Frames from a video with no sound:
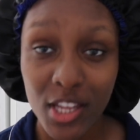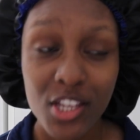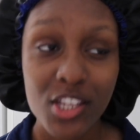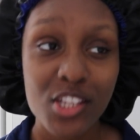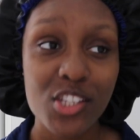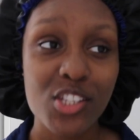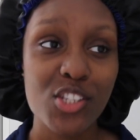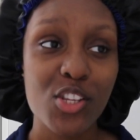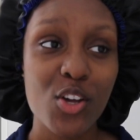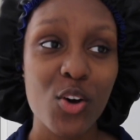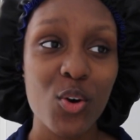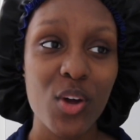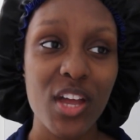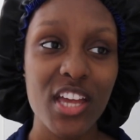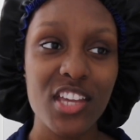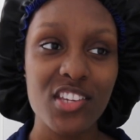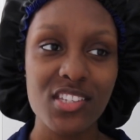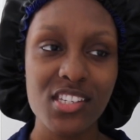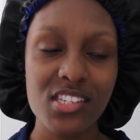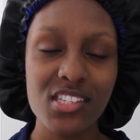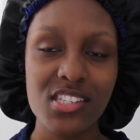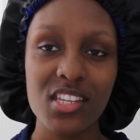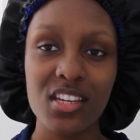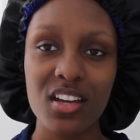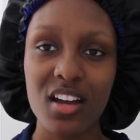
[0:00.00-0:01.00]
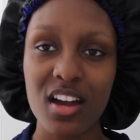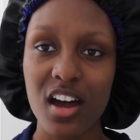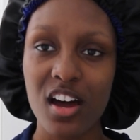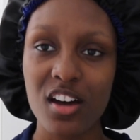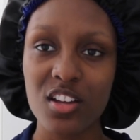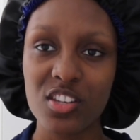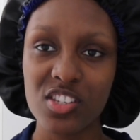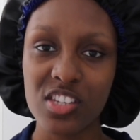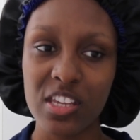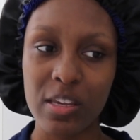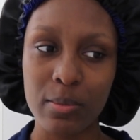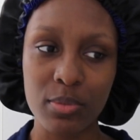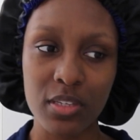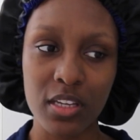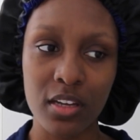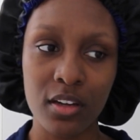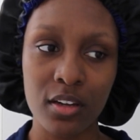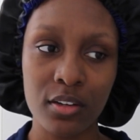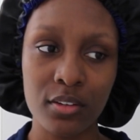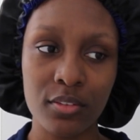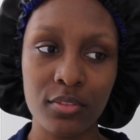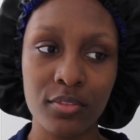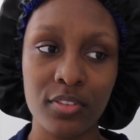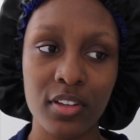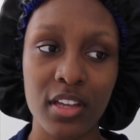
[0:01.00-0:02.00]
So it's just the concept
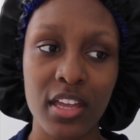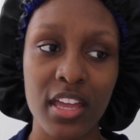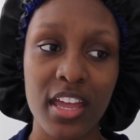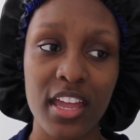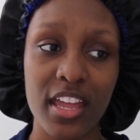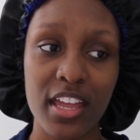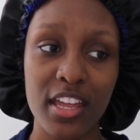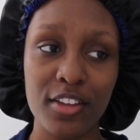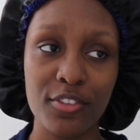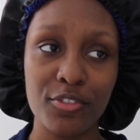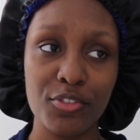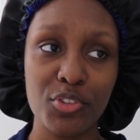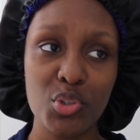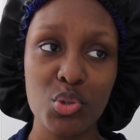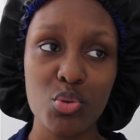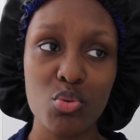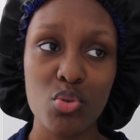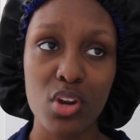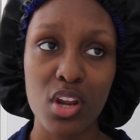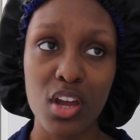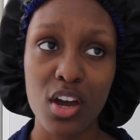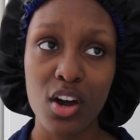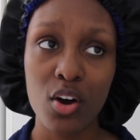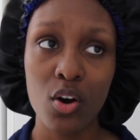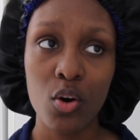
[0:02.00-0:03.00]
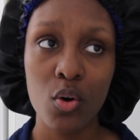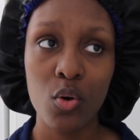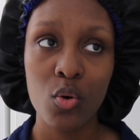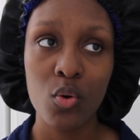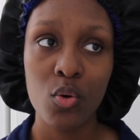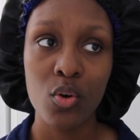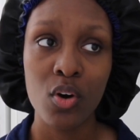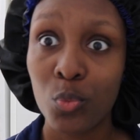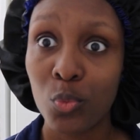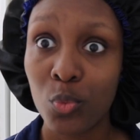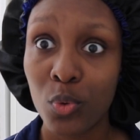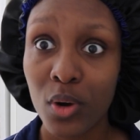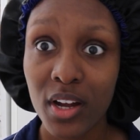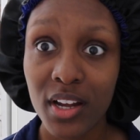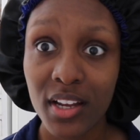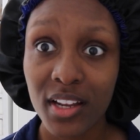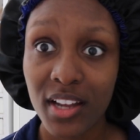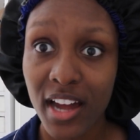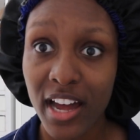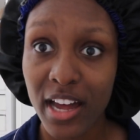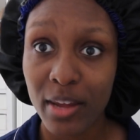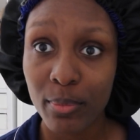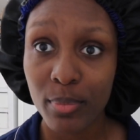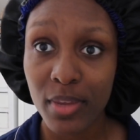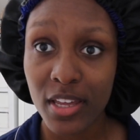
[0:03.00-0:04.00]
of if you know what
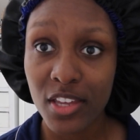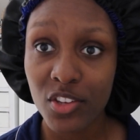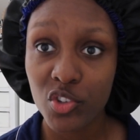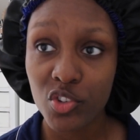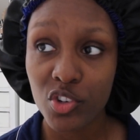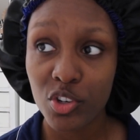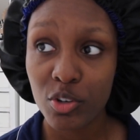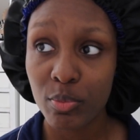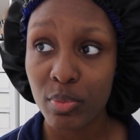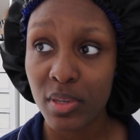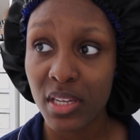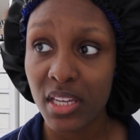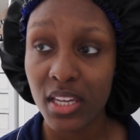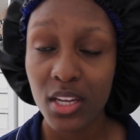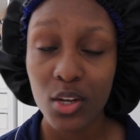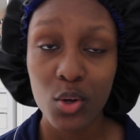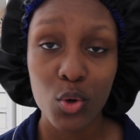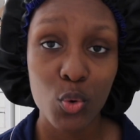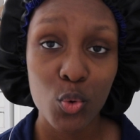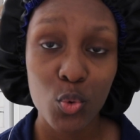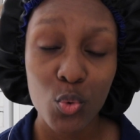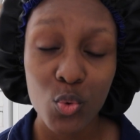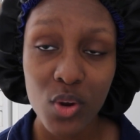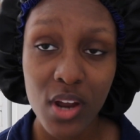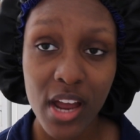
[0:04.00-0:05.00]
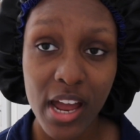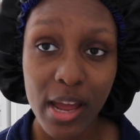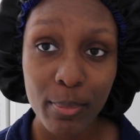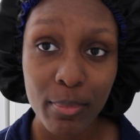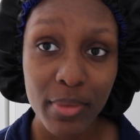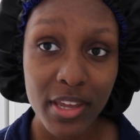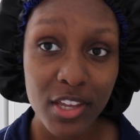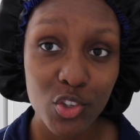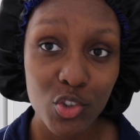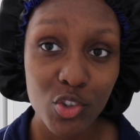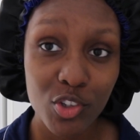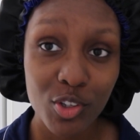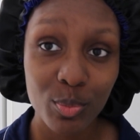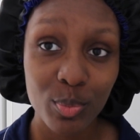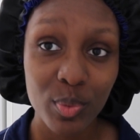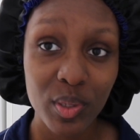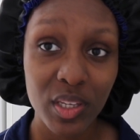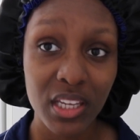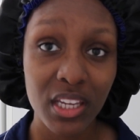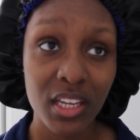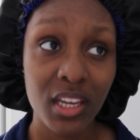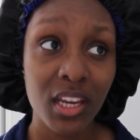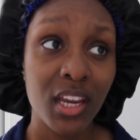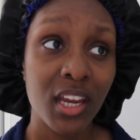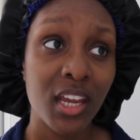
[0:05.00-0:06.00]
God made you to be, who God made you to
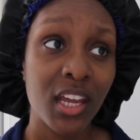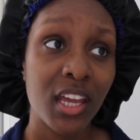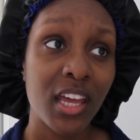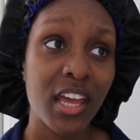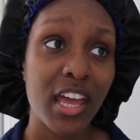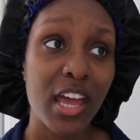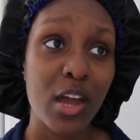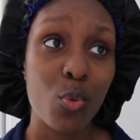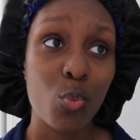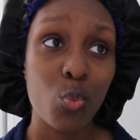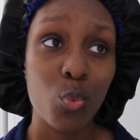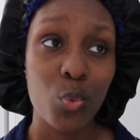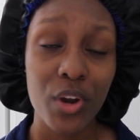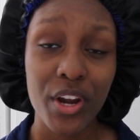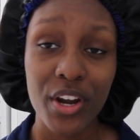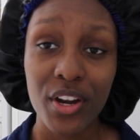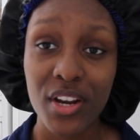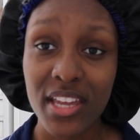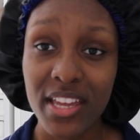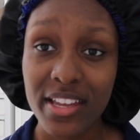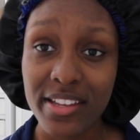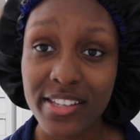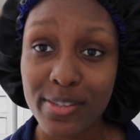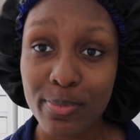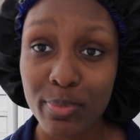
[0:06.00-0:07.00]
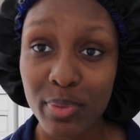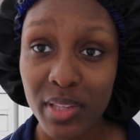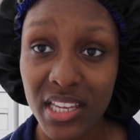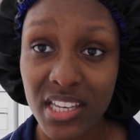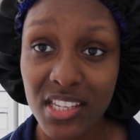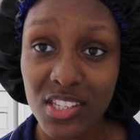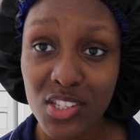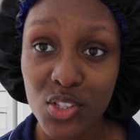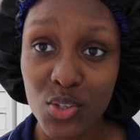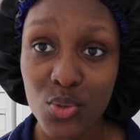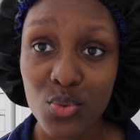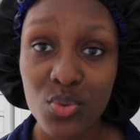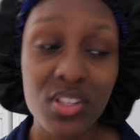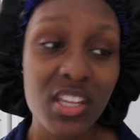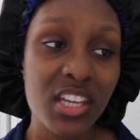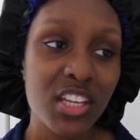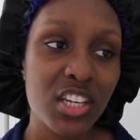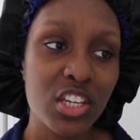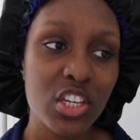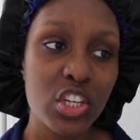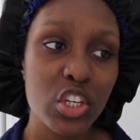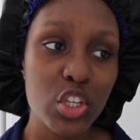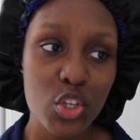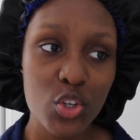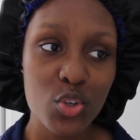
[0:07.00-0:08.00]
be, and where He has placed you, then
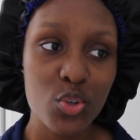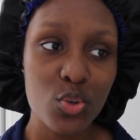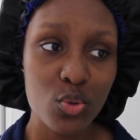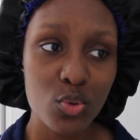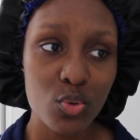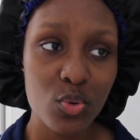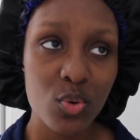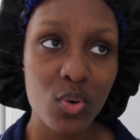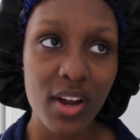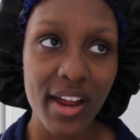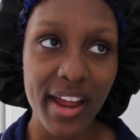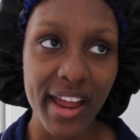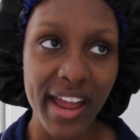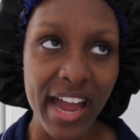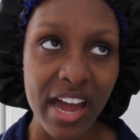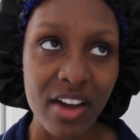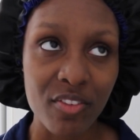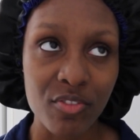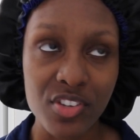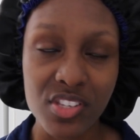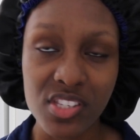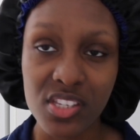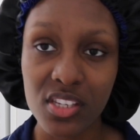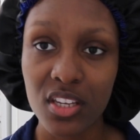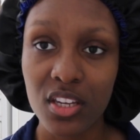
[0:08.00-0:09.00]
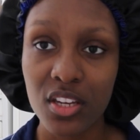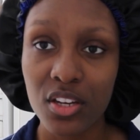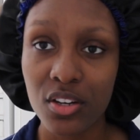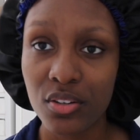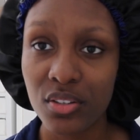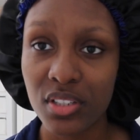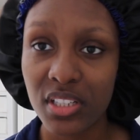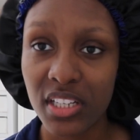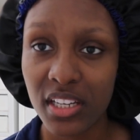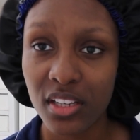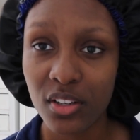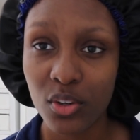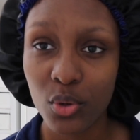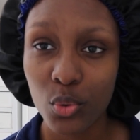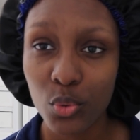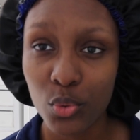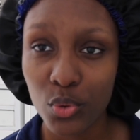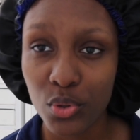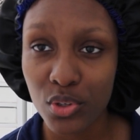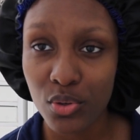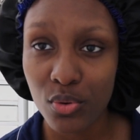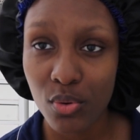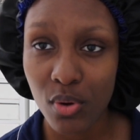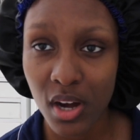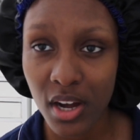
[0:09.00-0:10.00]
you have a security in who
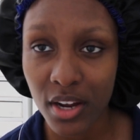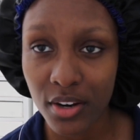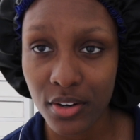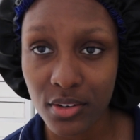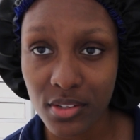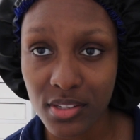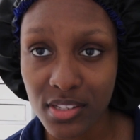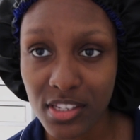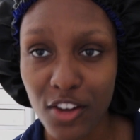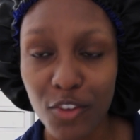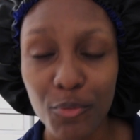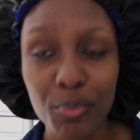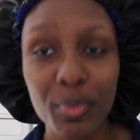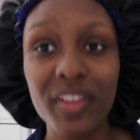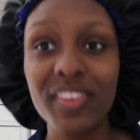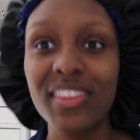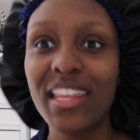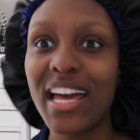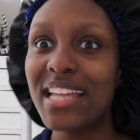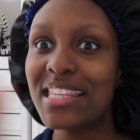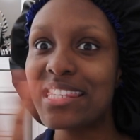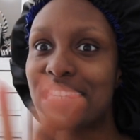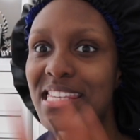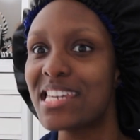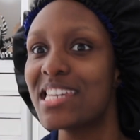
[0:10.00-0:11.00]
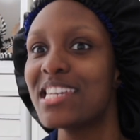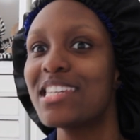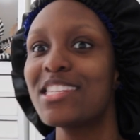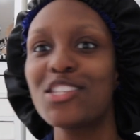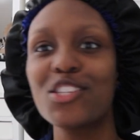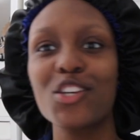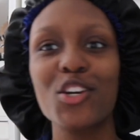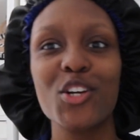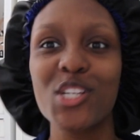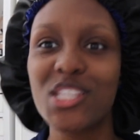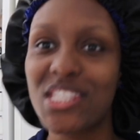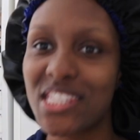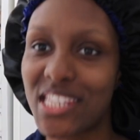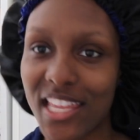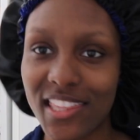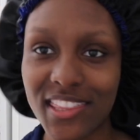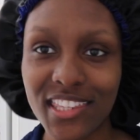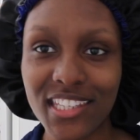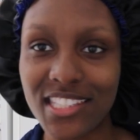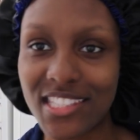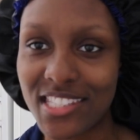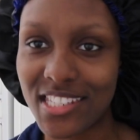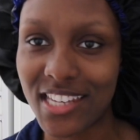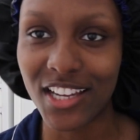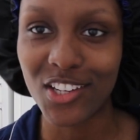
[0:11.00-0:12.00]
you are yourself. But that's easier said
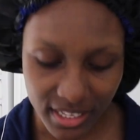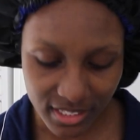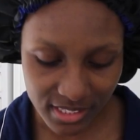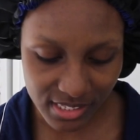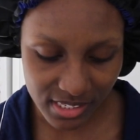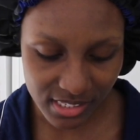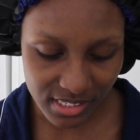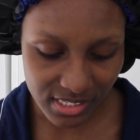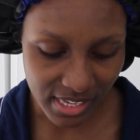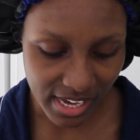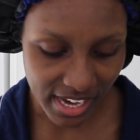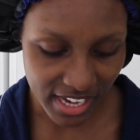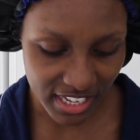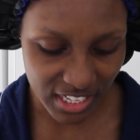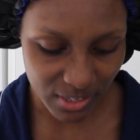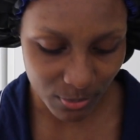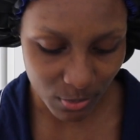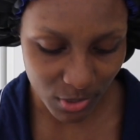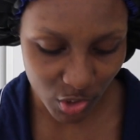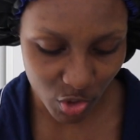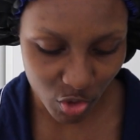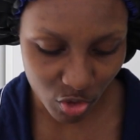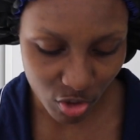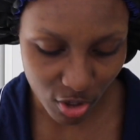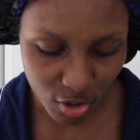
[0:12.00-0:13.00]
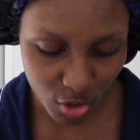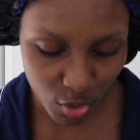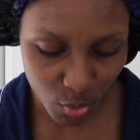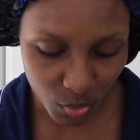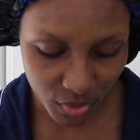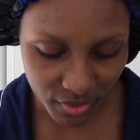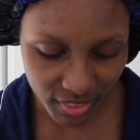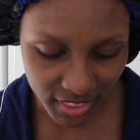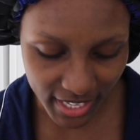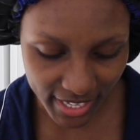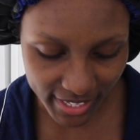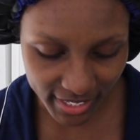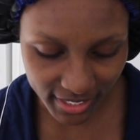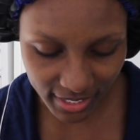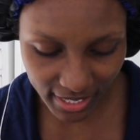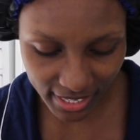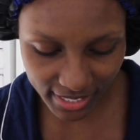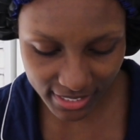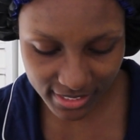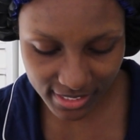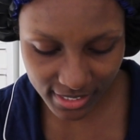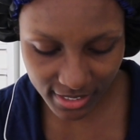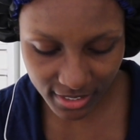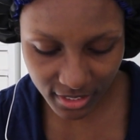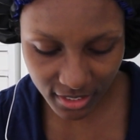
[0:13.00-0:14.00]
than done. In society, we struggle with like an
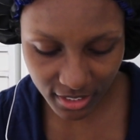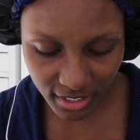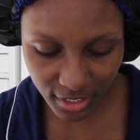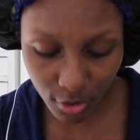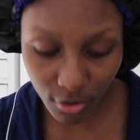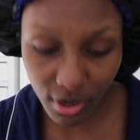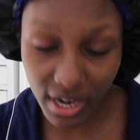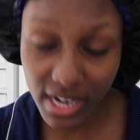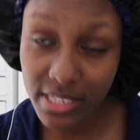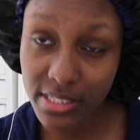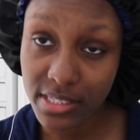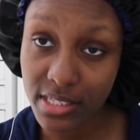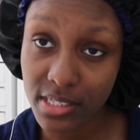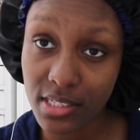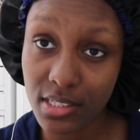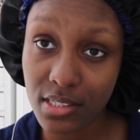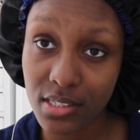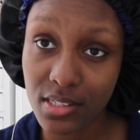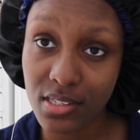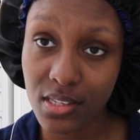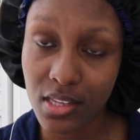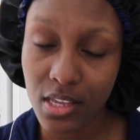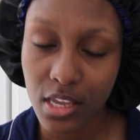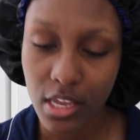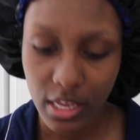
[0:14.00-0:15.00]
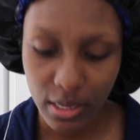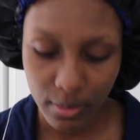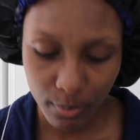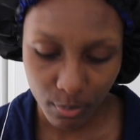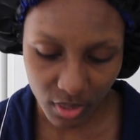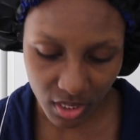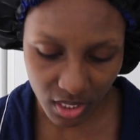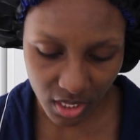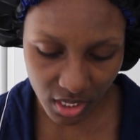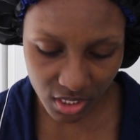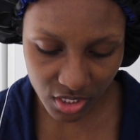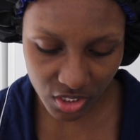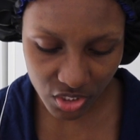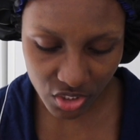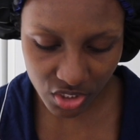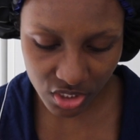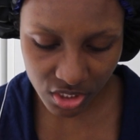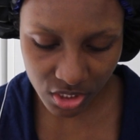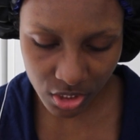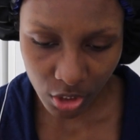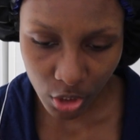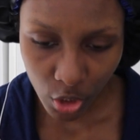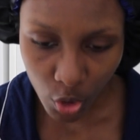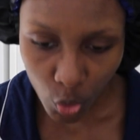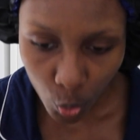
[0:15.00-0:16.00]
identity crisis
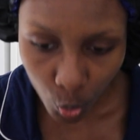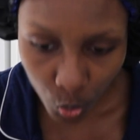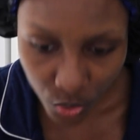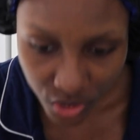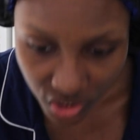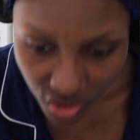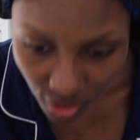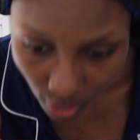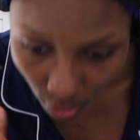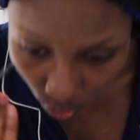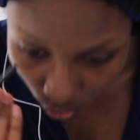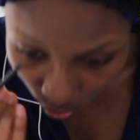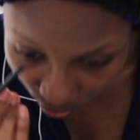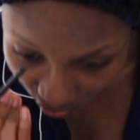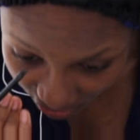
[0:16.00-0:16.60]
because we don't